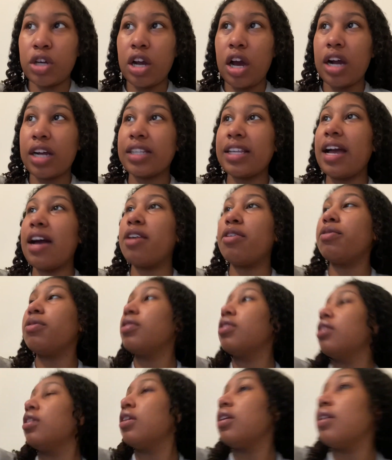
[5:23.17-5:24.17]
knocked out.
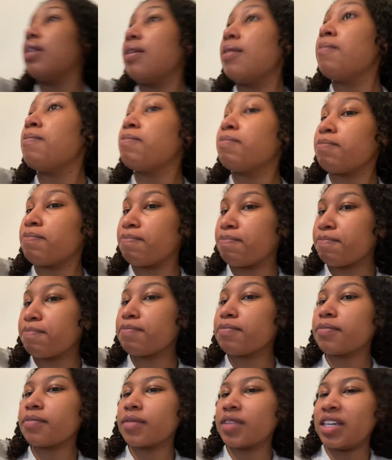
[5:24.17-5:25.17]

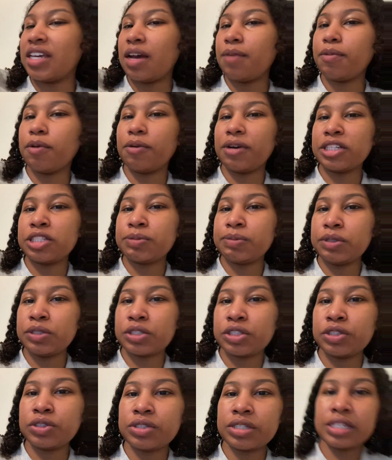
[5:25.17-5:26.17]
Yep, we'll watch Blue's
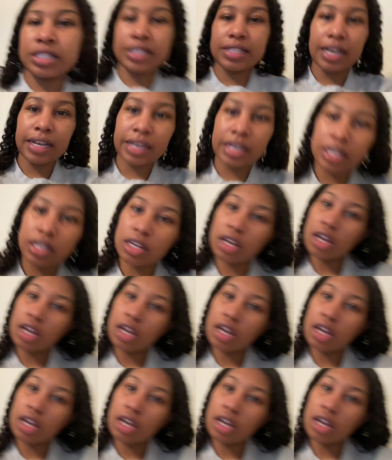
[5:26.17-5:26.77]
Clues in a second.